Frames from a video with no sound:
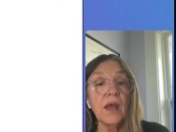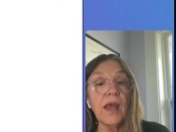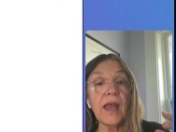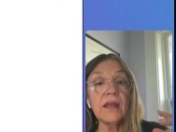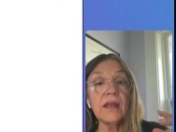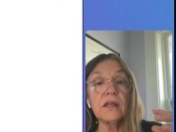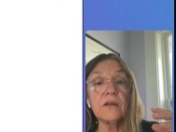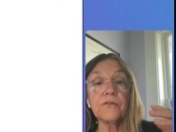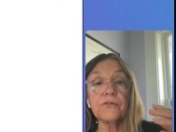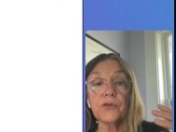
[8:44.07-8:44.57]

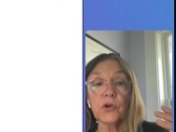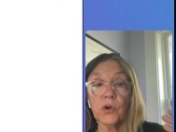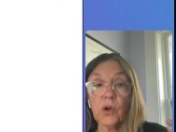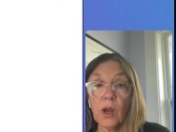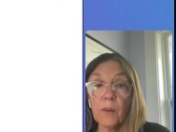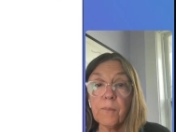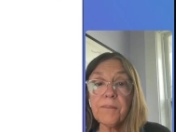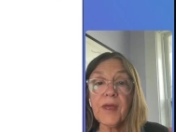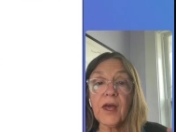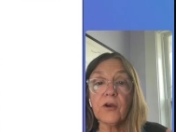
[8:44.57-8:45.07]
And if you're
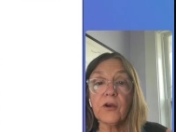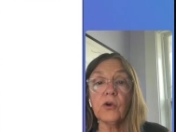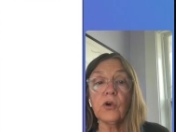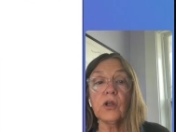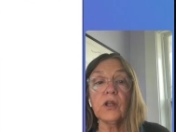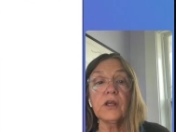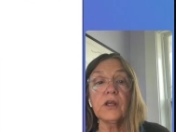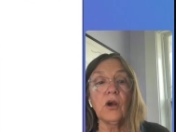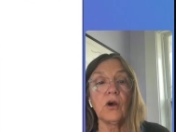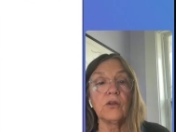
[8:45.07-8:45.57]
up that
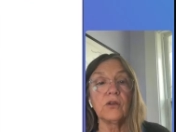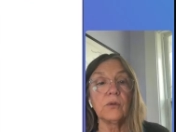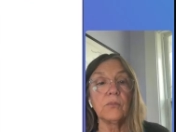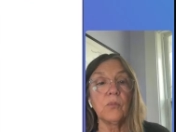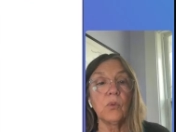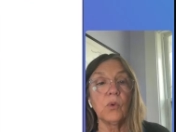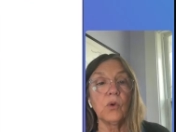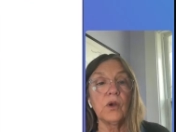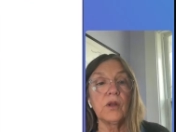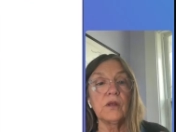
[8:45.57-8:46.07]
early on the
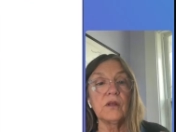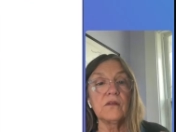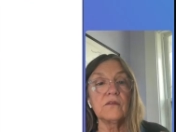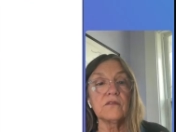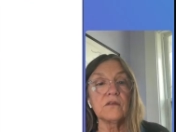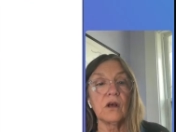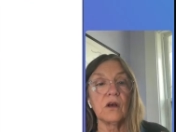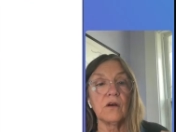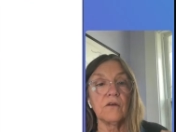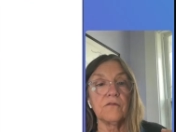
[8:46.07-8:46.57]
mornings
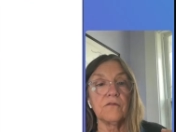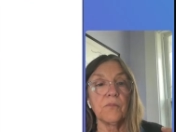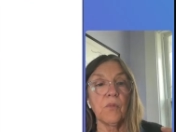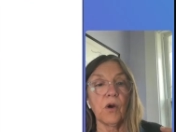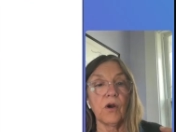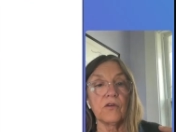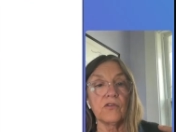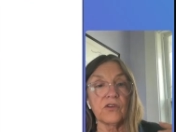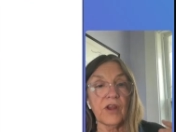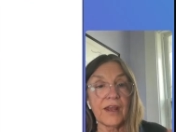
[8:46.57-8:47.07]
of
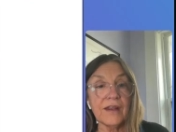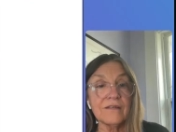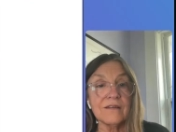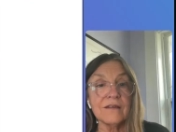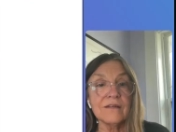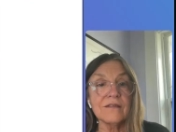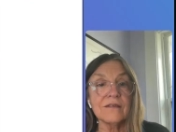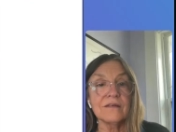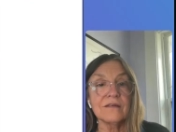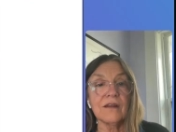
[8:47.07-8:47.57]
March
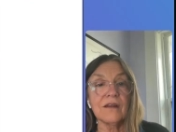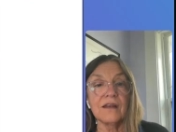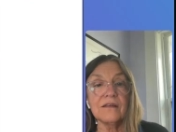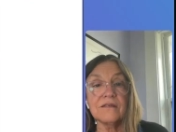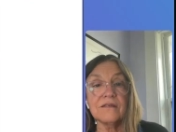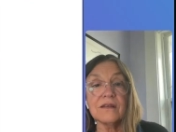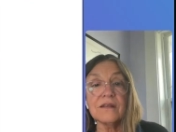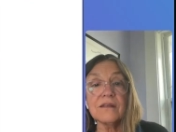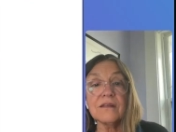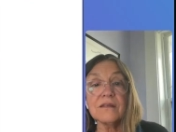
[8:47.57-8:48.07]
18th and
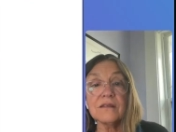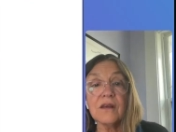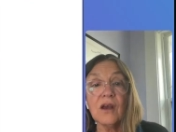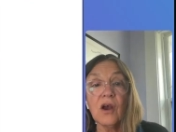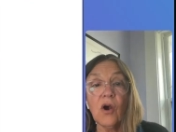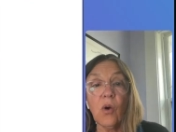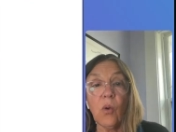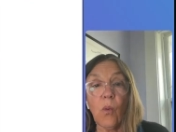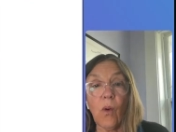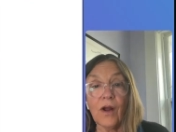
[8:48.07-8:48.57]
19th,
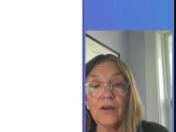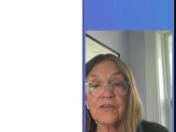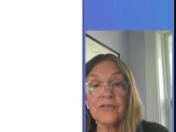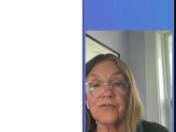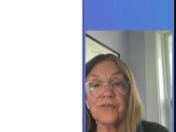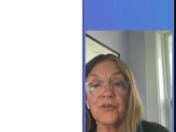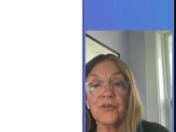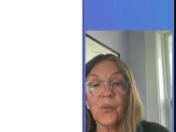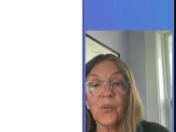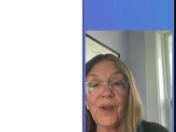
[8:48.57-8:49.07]
watch
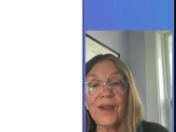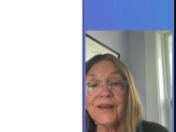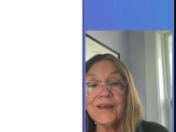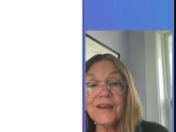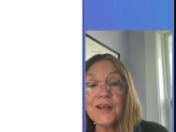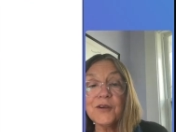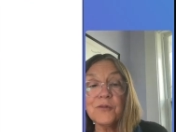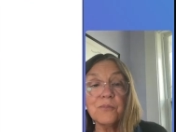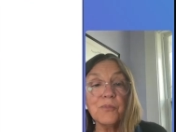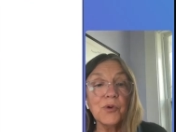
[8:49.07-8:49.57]
for the
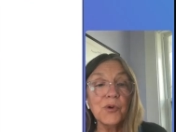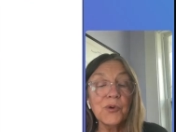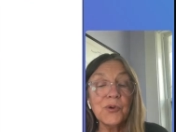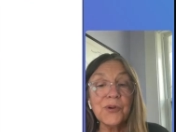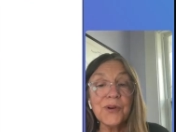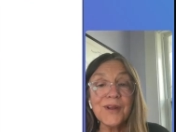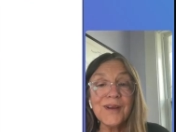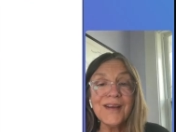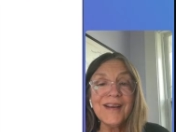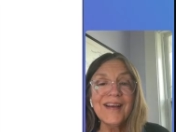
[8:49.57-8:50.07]
waning moon